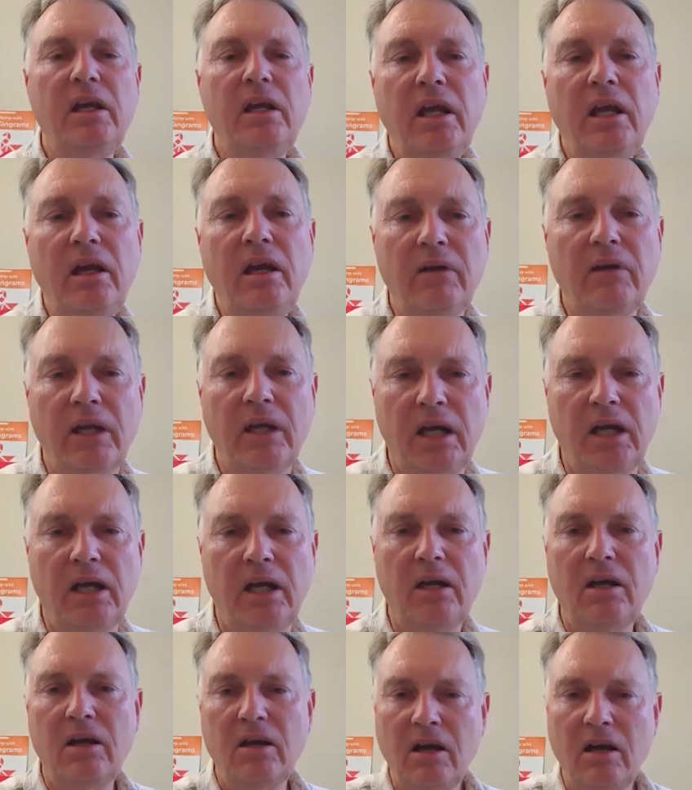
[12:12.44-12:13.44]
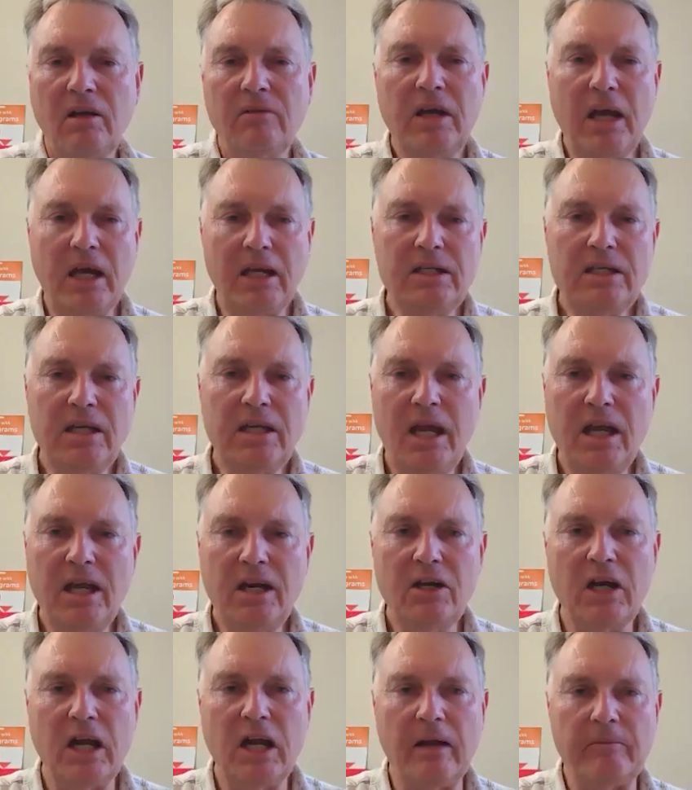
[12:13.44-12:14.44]
area of that
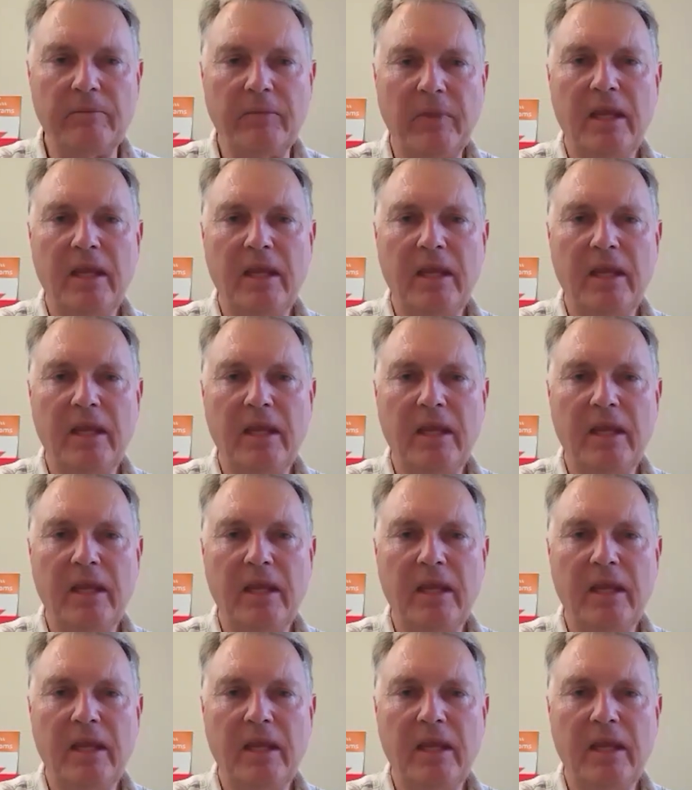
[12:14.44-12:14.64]
tangram.